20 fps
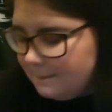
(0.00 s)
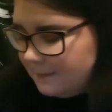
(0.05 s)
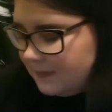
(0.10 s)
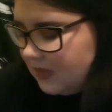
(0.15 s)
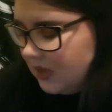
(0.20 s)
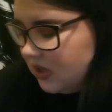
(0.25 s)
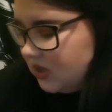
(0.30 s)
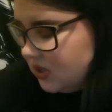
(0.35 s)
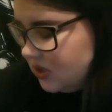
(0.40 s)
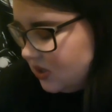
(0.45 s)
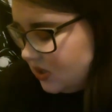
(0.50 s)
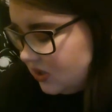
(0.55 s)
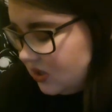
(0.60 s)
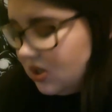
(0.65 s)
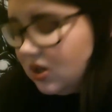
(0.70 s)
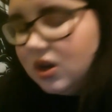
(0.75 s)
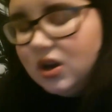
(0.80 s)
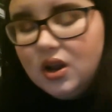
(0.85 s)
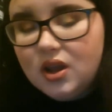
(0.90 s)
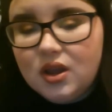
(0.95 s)
it's
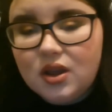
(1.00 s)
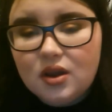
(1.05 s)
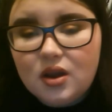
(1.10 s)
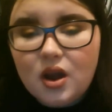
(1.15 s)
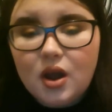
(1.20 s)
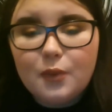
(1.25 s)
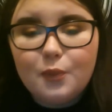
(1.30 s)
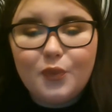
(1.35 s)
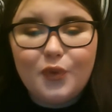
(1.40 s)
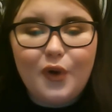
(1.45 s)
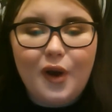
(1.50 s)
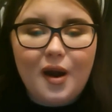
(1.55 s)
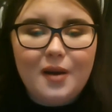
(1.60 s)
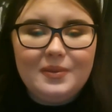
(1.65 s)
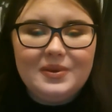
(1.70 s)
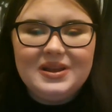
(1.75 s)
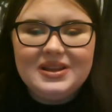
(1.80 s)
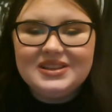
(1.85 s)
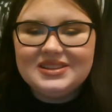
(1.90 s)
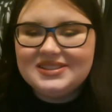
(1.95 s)
stunning, I
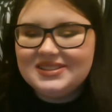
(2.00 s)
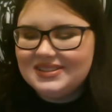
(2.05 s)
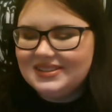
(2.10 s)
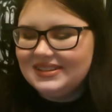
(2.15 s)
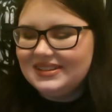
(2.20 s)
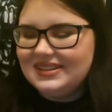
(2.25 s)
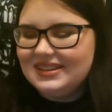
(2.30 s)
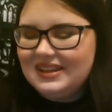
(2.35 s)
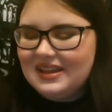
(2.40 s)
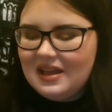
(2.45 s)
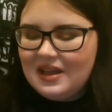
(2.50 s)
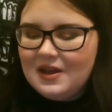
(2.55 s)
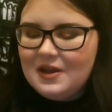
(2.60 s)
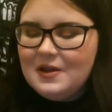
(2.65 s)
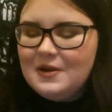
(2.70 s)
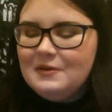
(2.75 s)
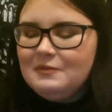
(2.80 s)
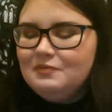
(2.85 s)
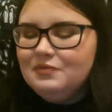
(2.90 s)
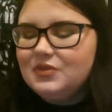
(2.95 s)
promise.
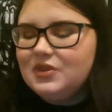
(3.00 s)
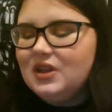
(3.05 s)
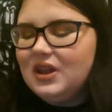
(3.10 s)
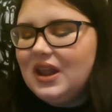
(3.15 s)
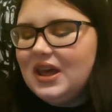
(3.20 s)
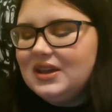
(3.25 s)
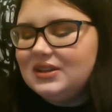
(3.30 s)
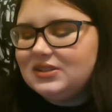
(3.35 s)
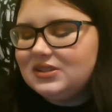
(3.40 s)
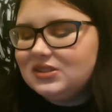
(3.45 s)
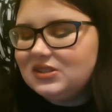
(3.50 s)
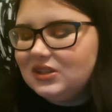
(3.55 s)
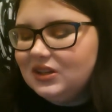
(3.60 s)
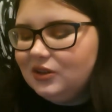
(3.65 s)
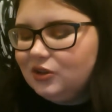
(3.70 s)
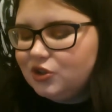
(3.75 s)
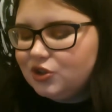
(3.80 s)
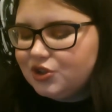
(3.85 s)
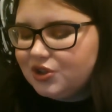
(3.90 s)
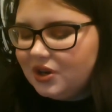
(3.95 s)
The last
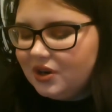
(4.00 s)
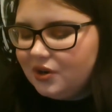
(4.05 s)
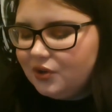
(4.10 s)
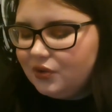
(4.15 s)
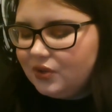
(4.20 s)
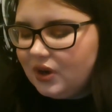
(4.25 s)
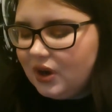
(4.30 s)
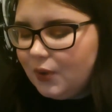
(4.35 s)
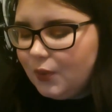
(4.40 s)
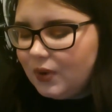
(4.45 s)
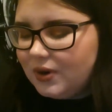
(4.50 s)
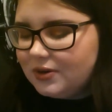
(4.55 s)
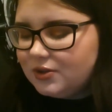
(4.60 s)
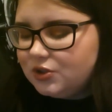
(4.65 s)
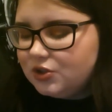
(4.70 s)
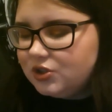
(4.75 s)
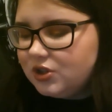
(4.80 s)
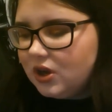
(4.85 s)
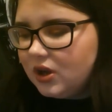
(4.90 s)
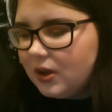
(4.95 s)
single shadow that I wanted
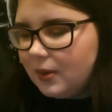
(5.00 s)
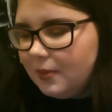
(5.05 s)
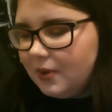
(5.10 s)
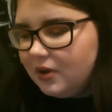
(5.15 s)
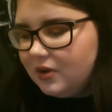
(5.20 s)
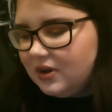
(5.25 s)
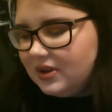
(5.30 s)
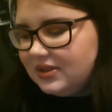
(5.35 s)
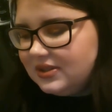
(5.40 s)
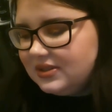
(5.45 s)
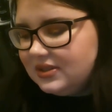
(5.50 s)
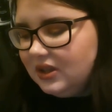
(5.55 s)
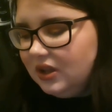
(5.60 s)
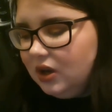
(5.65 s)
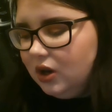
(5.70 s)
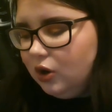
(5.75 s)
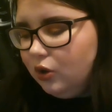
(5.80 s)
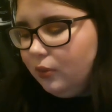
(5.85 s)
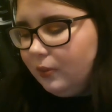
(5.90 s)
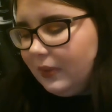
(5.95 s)
to talk about is the
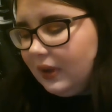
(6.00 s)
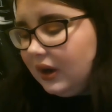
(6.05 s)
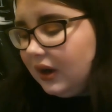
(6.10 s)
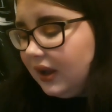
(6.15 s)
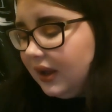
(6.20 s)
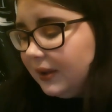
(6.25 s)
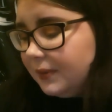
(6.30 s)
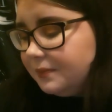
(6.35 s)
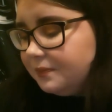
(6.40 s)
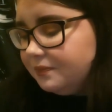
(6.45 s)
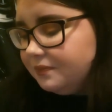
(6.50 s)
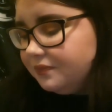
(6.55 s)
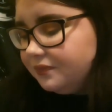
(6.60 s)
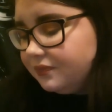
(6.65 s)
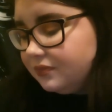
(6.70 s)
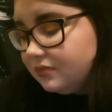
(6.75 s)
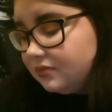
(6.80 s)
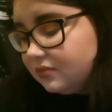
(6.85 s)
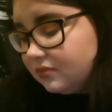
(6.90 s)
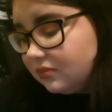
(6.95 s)
Lumene
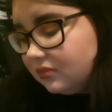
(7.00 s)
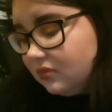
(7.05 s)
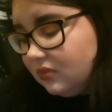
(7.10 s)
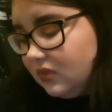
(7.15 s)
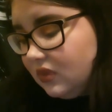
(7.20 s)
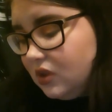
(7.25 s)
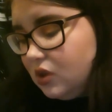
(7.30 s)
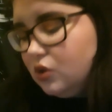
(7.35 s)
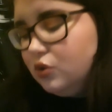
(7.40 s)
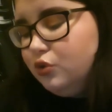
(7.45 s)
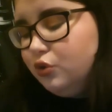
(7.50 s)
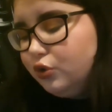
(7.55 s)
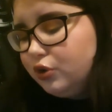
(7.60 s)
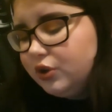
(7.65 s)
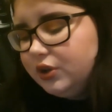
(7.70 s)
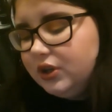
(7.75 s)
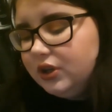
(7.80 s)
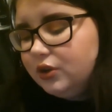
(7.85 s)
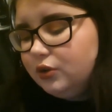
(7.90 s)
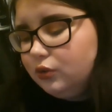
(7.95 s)

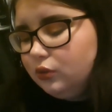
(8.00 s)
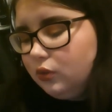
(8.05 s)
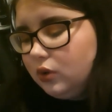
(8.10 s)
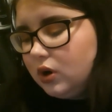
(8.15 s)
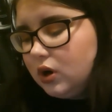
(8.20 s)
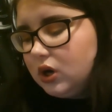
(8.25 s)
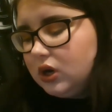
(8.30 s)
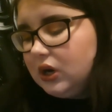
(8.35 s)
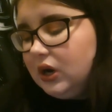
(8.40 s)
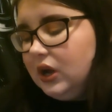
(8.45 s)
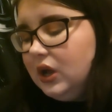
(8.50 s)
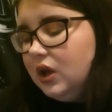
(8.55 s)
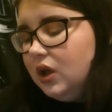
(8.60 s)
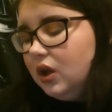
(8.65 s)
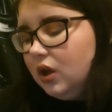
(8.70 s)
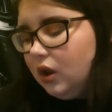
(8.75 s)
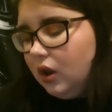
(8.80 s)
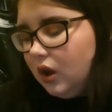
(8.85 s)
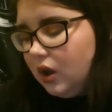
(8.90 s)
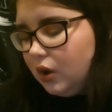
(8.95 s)
Nordic Noir
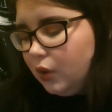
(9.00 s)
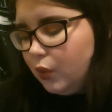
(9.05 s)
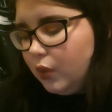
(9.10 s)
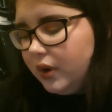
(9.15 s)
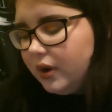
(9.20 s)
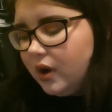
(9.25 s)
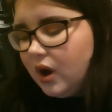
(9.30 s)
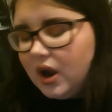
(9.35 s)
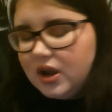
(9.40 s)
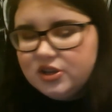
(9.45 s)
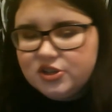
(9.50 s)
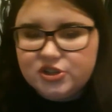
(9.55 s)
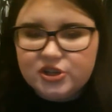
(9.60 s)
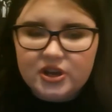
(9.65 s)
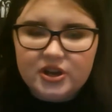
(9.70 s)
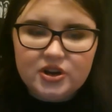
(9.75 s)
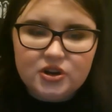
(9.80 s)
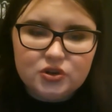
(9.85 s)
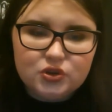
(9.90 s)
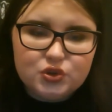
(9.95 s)
Longwear
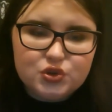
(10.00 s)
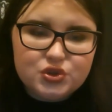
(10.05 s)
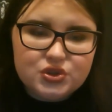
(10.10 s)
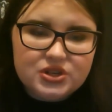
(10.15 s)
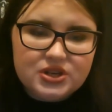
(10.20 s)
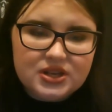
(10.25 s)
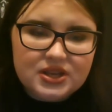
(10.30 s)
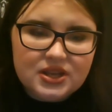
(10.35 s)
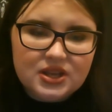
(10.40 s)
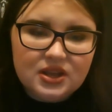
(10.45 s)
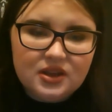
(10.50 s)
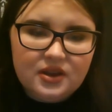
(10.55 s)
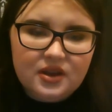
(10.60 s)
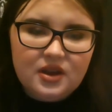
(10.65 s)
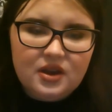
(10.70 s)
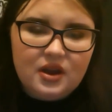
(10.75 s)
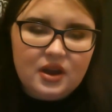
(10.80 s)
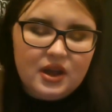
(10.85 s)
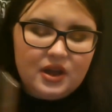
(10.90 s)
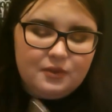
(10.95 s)
Eyeshadow Stick.
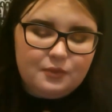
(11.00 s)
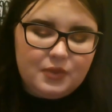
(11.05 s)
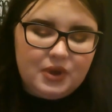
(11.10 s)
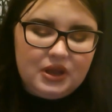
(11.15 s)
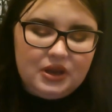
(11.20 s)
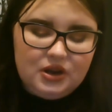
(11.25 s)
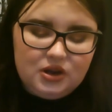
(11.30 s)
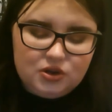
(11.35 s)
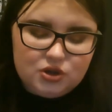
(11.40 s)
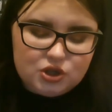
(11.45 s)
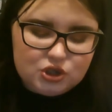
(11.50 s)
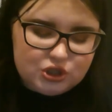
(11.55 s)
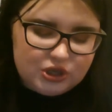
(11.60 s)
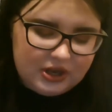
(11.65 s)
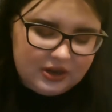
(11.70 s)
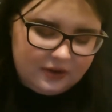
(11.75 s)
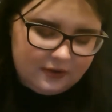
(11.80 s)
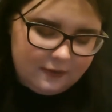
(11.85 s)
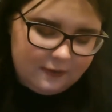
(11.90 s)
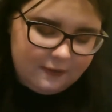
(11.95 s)
I have mine in the
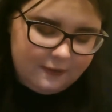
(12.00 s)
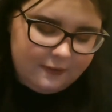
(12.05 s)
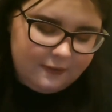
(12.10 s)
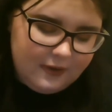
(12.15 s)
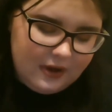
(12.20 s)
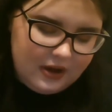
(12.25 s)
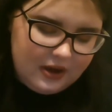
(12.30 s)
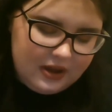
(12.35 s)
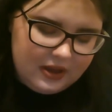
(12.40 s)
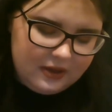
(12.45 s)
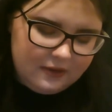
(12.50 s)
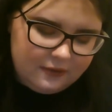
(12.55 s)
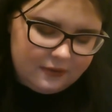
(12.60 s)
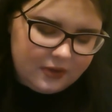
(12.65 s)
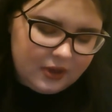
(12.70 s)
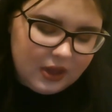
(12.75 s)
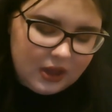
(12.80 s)
shade 5.